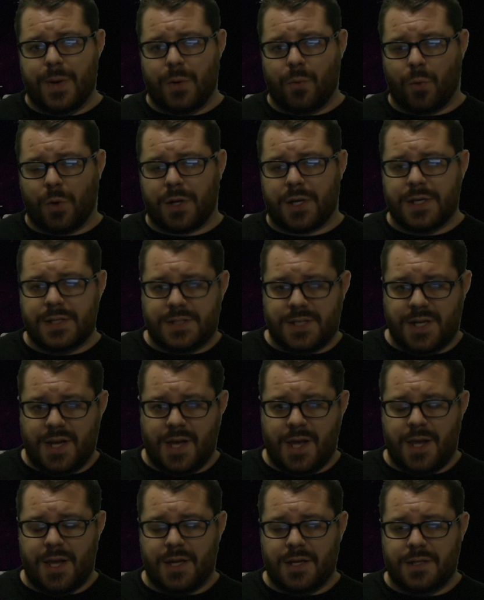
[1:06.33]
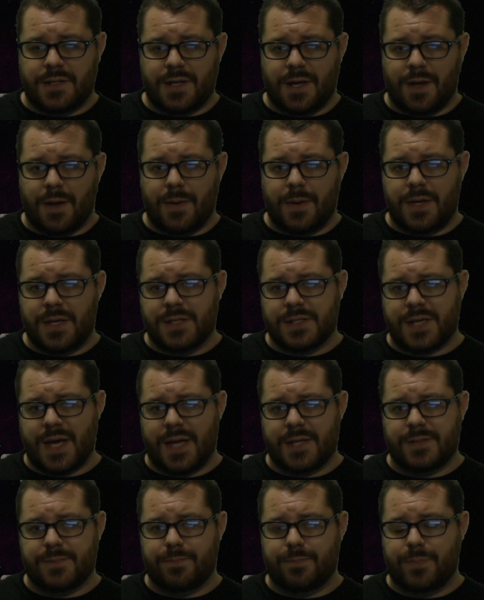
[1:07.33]
been working today, and he's
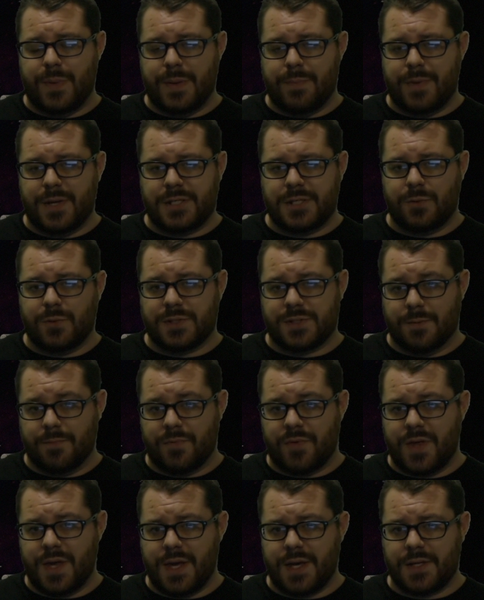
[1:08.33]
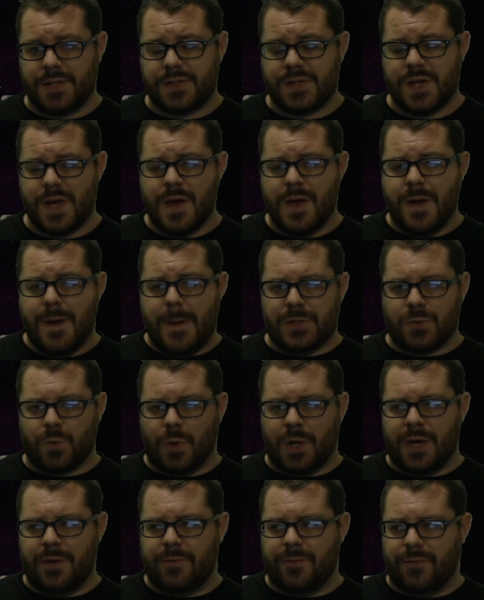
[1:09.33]
been busy with some things. His
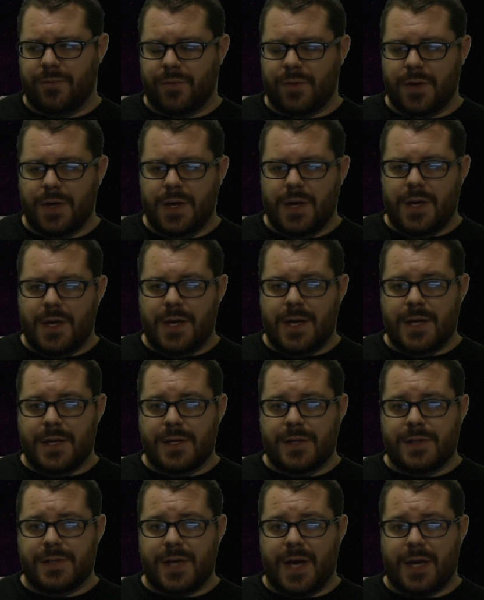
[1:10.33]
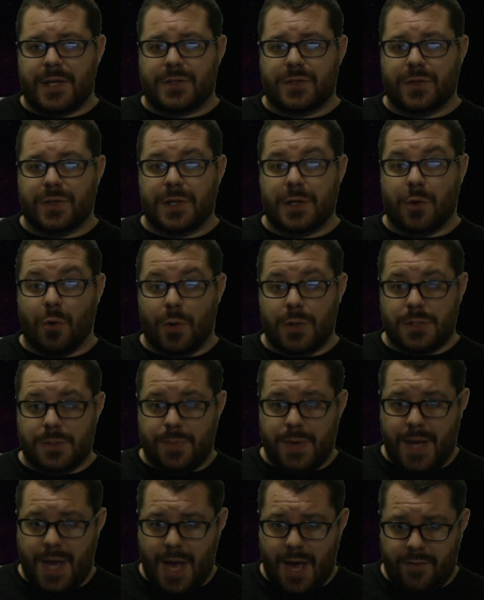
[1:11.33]
wife is actually going
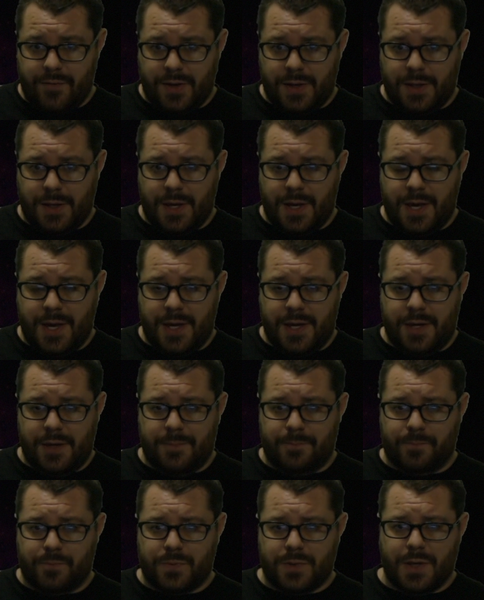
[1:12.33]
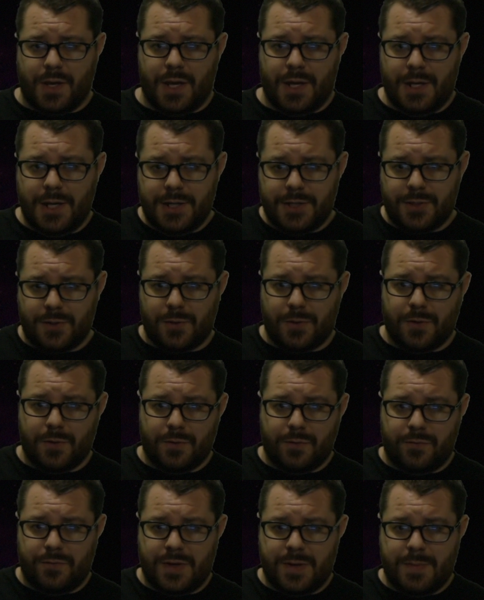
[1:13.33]
to be having a little
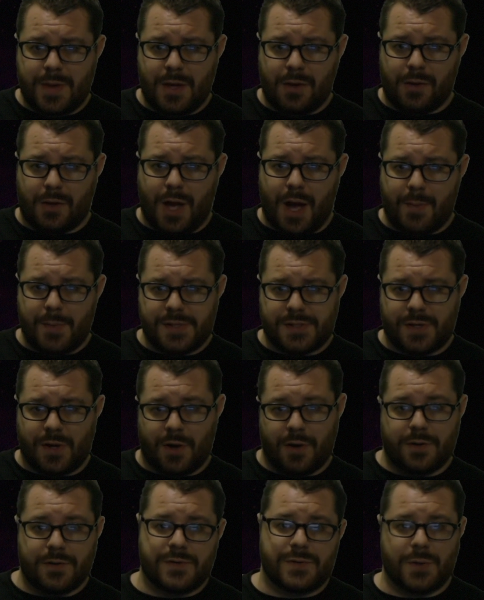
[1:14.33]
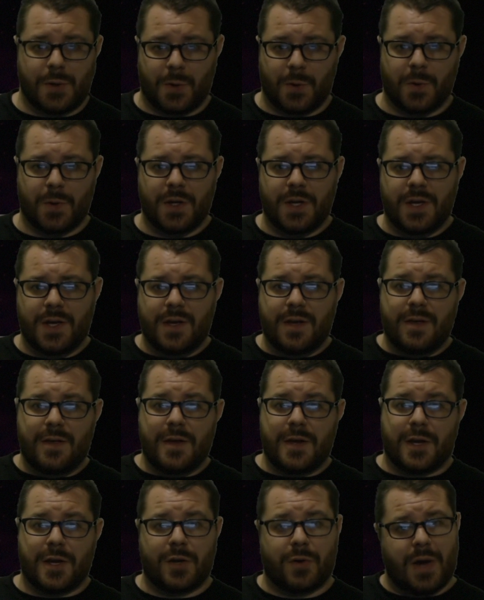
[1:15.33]
female commissar, so
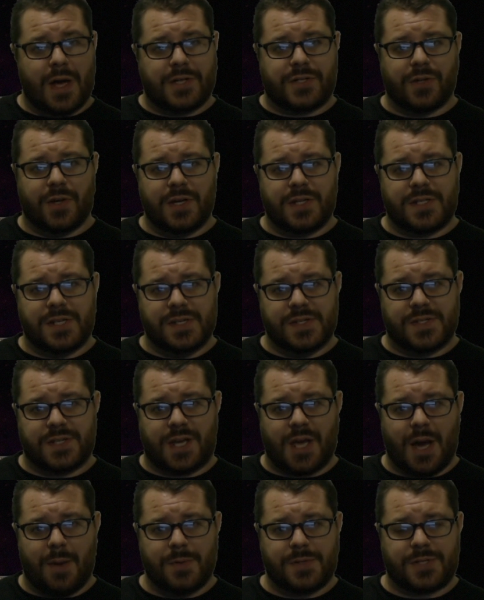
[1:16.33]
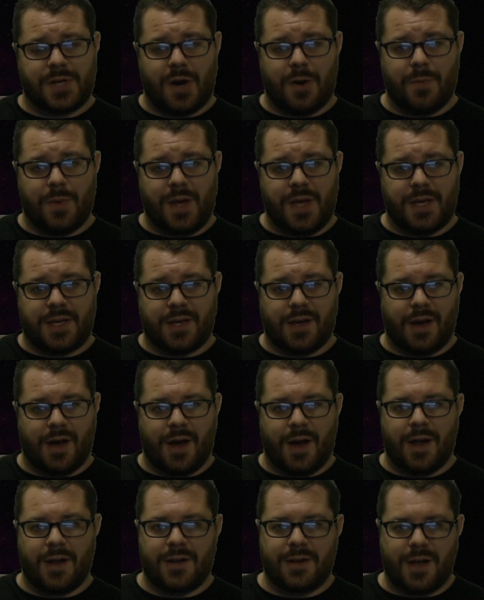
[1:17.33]
congratulations to Commissar Mike
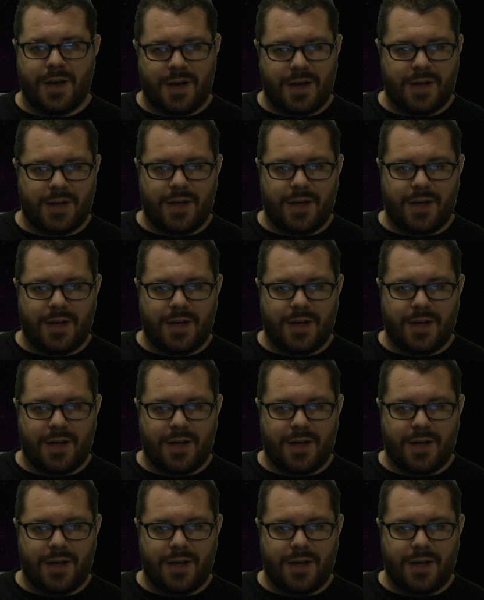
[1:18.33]
on